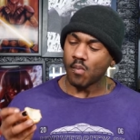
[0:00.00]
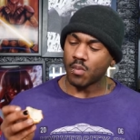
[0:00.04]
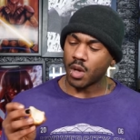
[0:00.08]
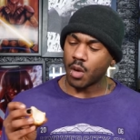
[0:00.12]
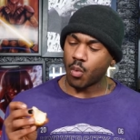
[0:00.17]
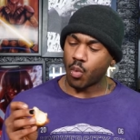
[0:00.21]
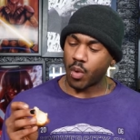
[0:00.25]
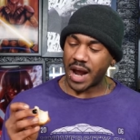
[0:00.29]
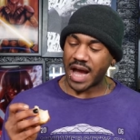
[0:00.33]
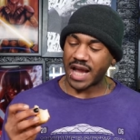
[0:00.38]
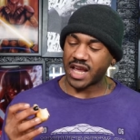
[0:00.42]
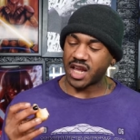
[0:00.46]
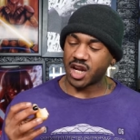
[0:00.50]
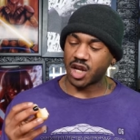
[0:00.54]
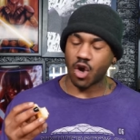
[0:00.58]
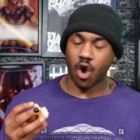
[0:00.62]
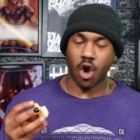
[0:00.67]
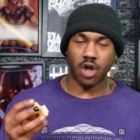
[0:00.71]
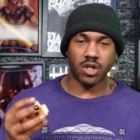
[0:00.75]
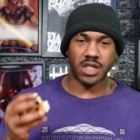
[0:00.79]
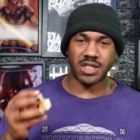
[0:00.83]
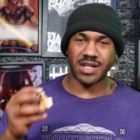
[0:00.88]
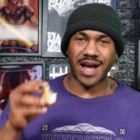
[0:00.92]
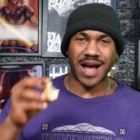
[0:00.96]
When I get a
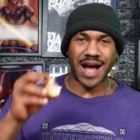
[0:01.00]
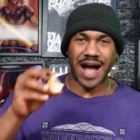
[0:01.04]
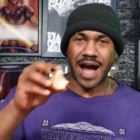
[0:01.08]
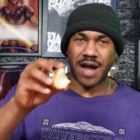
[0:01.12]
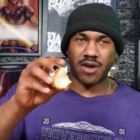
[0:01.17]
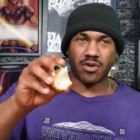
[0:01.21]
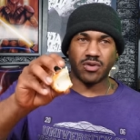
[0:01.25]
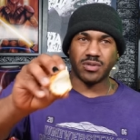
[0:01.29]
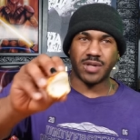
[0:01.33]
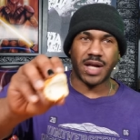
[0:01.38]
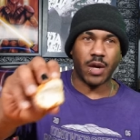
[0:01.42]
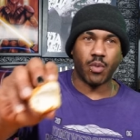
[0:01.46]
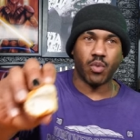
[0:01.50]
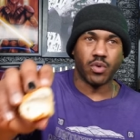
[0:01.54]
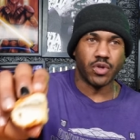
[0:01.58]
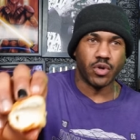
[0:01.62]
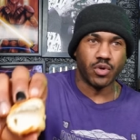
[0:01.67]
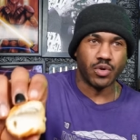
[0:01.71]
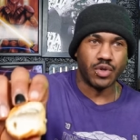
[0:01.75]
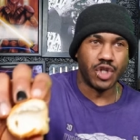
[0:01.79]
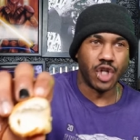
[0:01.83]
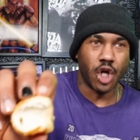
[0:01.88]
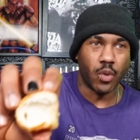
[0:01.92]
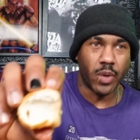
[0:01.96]
garlic knot, I don't like when they're
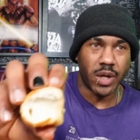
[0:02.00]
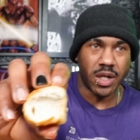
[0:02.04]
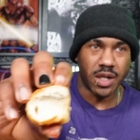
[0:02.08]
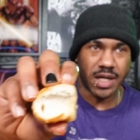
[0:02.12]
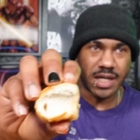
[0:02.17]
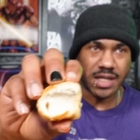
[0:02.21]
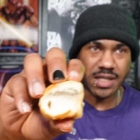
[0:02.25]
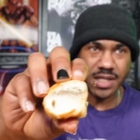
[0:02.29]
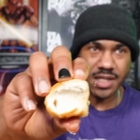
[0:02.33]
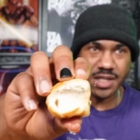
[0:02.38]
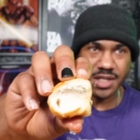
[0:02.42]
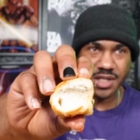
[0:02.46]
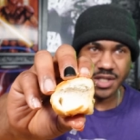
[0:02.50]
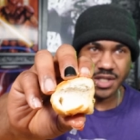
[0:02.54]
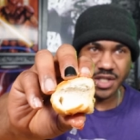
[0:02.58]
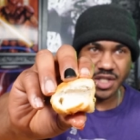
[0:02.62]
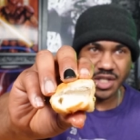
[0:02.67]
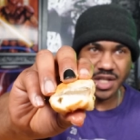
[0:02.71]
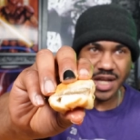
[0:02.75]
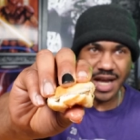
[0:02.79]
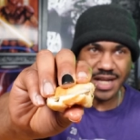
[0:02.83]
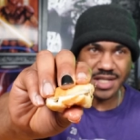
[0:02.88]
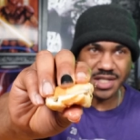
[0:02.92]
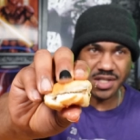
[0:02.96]
doughy like this. This
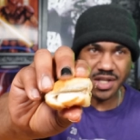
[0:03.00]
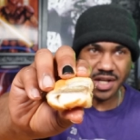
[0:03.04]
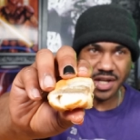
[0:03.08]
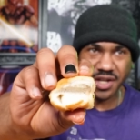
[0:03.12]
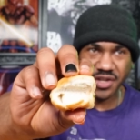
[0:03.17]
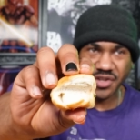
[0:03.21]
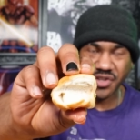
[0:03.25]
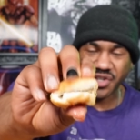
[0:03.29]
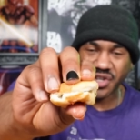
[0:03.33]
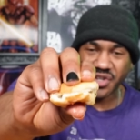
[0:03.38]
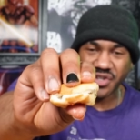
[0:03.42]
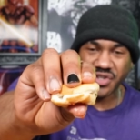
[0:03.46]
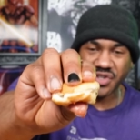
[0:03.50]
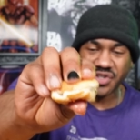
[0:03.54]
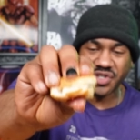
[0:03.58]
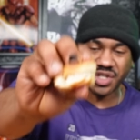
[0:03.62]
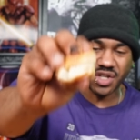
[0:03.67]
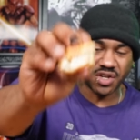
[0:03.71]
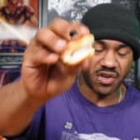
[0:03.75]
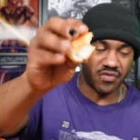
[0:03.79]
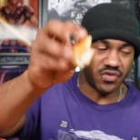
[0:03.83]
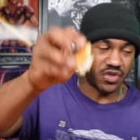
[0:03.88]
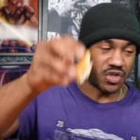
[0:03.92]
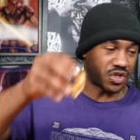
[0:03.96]
has the consistency
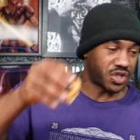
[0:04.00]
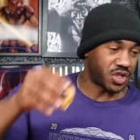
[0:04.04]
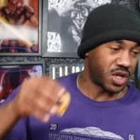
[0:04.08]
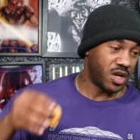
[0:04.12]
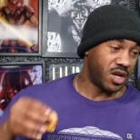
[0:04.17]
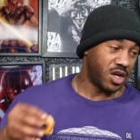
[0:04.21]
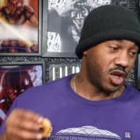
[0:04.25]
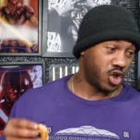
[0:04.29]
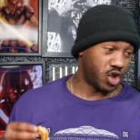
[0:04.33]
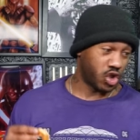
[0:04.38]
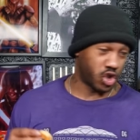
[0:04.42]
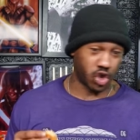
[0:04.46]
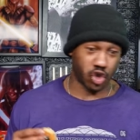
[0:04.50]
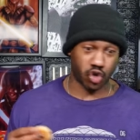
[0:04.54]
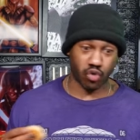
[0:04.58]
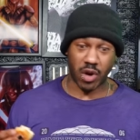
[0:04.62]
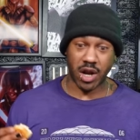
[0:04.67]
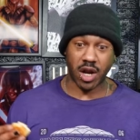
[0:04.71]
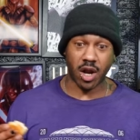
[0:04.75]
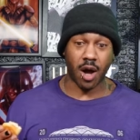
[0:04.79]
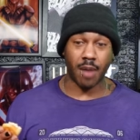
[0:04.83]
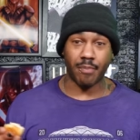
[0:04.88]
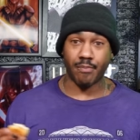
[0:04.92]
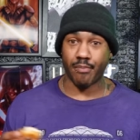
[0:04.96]
of just
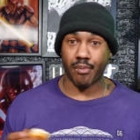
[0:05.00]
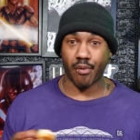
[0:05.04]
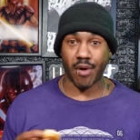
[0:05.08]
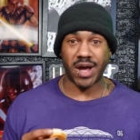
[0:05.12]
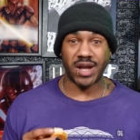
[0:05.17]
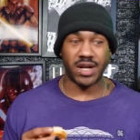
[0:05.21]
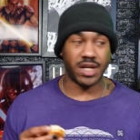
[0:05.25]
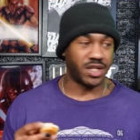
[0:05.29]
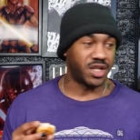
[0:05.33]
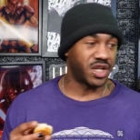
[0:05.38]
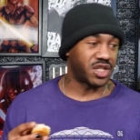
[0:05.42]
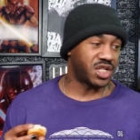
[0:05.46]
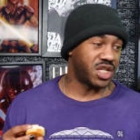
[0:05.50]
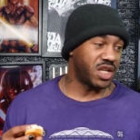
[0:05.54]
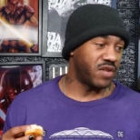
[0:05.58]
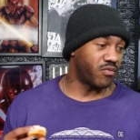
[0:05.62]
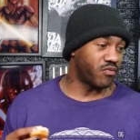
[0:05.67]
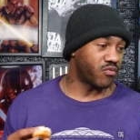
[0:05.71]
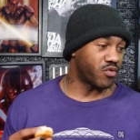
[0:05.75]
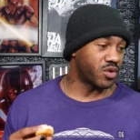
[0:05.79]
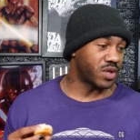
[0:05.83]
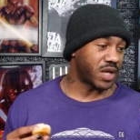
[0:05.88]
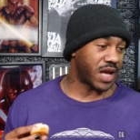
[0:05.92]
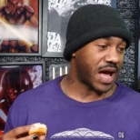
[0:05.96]
straight up bread. It doesn't even
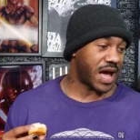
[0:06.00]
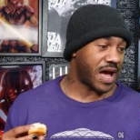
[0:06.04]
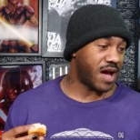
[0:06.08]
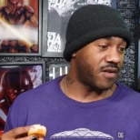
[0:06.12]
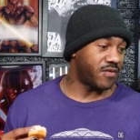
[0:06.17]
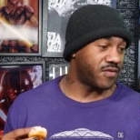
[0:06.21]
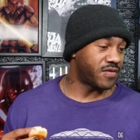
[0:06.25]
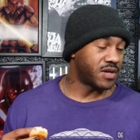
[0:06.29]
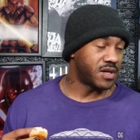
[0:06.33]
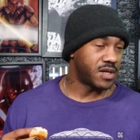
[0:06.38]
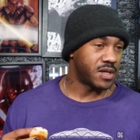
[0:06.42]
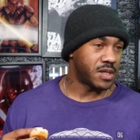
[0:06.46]
really have